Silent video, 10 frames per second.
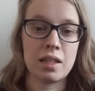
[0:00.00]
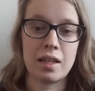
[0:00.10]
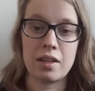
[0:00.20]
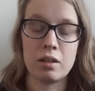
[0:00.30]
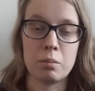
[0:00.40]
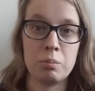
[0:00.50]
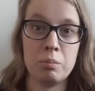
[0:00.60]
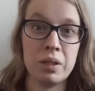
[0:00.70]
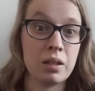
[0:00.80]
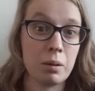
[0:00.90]
end up
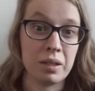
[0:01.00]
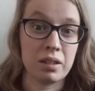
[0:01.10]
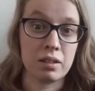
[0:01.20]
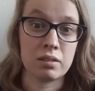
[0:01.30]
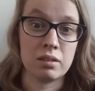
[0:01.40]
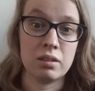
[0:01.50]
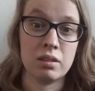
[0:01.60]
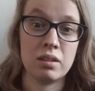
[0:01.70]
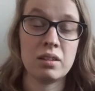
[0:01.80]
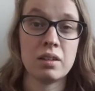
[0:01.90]
becoming
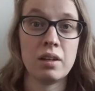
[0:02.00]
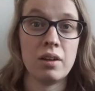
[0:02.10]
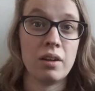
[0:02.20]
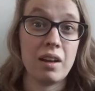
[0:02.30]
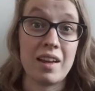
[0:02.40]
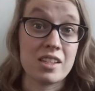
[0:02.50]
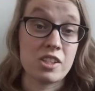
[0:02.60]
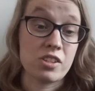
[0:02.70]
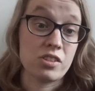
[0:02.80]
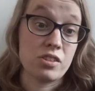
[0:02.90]

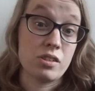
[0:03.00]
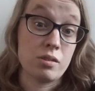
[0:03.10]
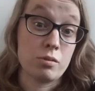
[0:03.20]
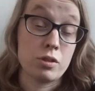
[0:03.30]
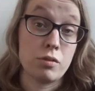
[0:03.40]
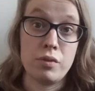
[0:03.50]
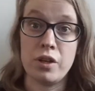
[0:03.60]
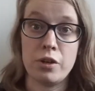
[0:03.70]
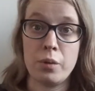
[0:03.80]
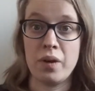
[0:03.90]
less
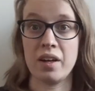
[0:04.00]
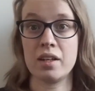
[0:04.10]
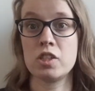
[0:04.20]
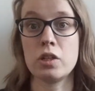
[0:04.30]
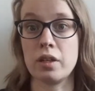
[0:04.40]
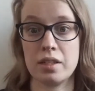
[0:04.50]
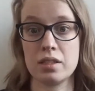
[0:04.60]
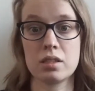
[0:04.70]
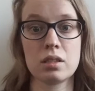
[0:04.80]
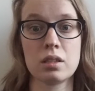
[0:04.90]
severe when I took
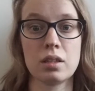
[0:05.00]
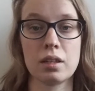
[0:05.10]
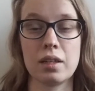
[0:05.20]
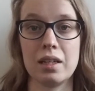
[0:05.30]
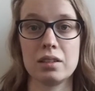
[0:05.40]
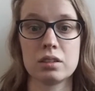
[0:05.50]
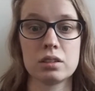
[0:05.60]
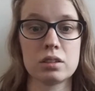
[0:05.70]
it again.